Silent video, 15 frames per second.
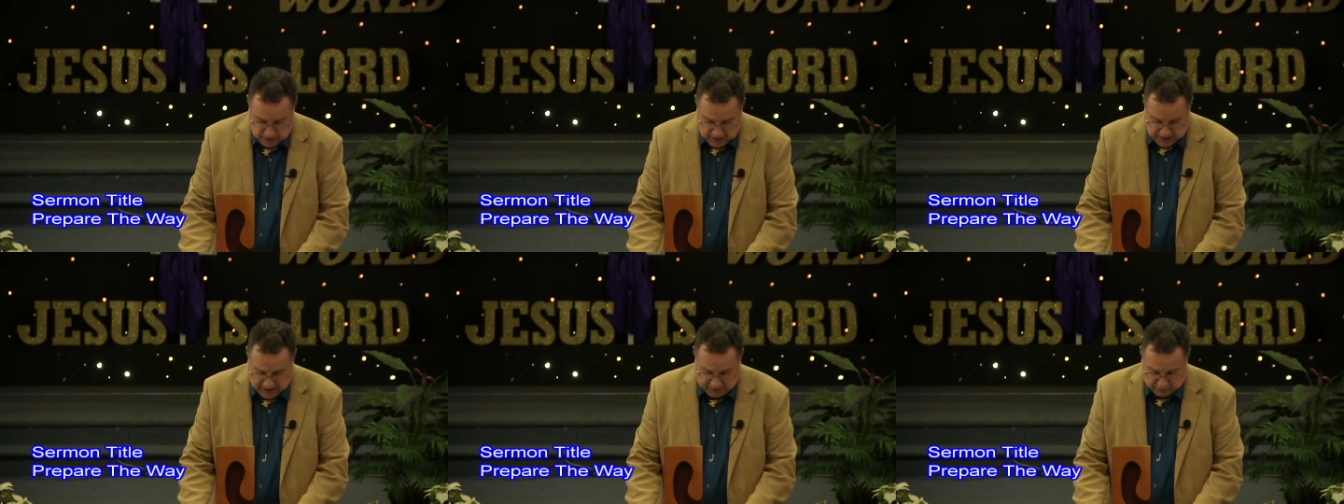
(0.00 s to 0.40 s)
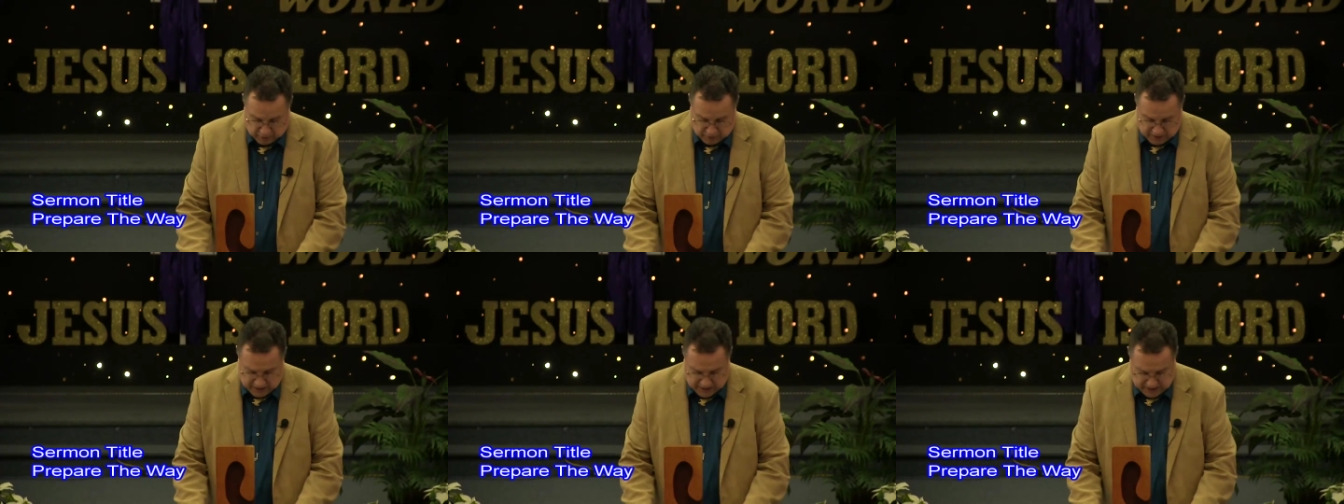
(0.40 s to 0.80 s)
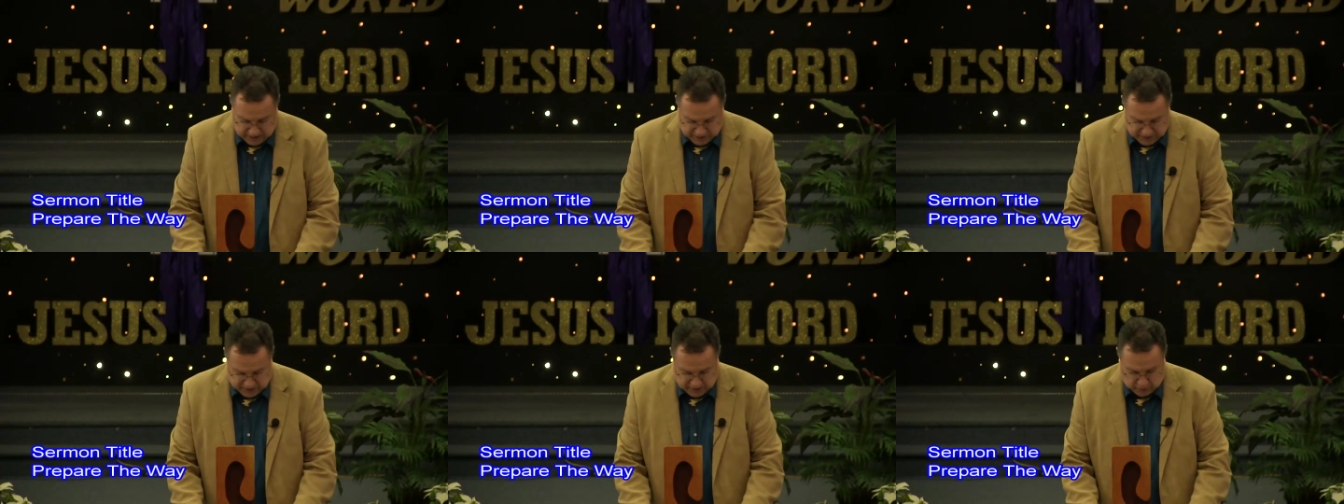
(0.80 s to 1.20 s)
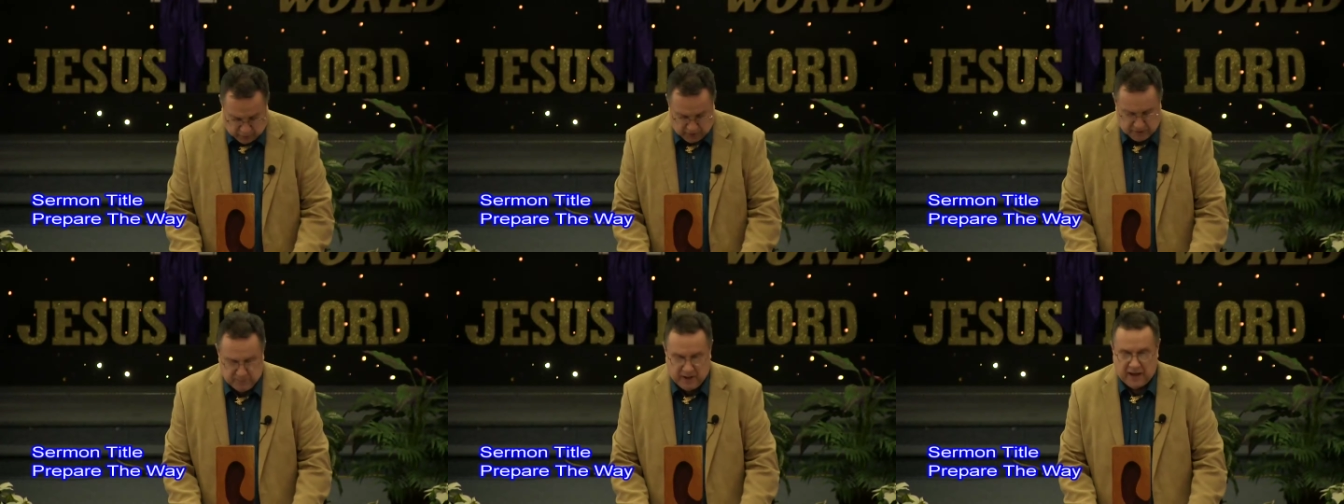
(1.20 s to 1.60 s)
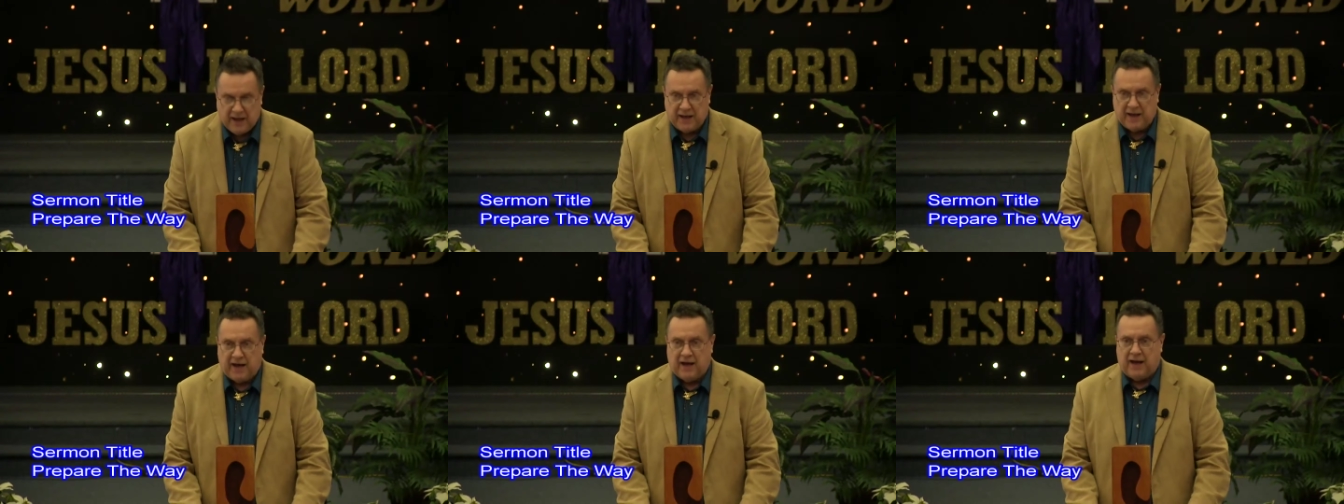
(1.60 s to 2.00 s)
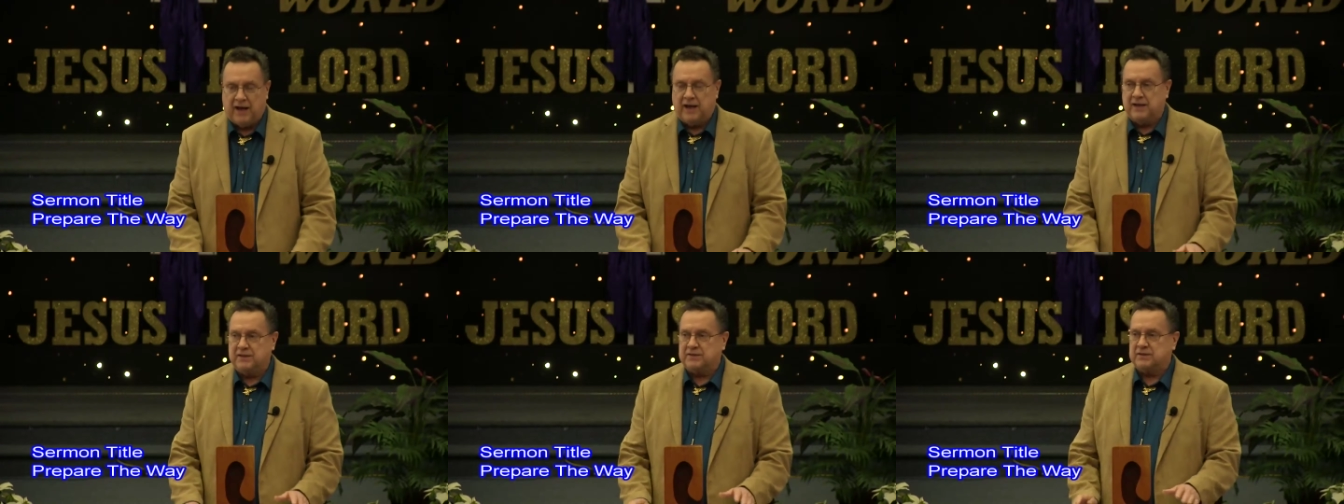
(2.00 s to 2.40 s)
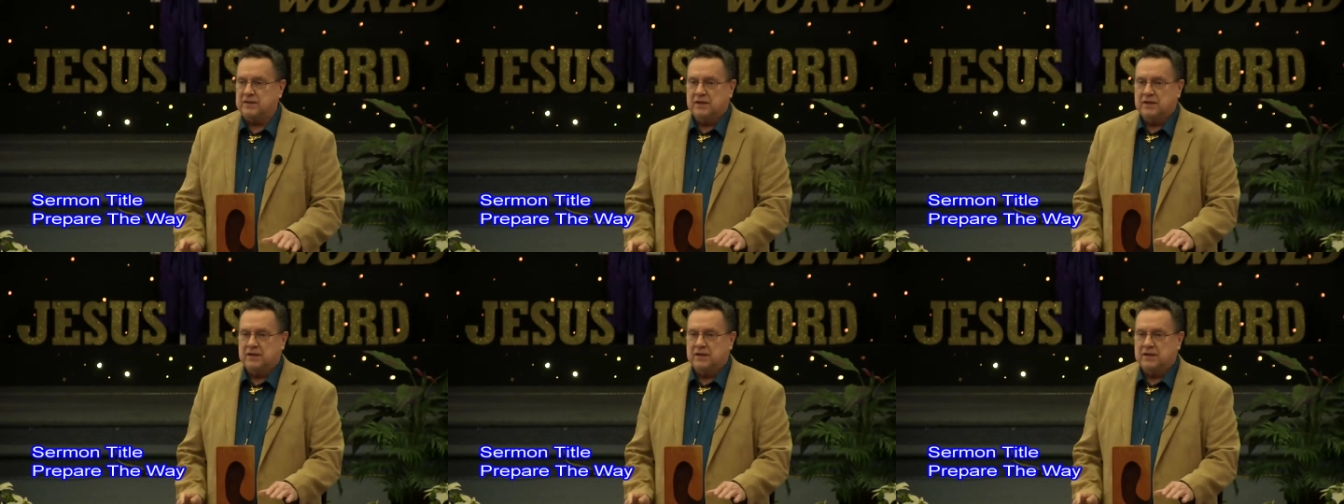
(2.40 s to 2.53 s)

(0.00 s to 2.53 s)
I will guide thee with my eyes.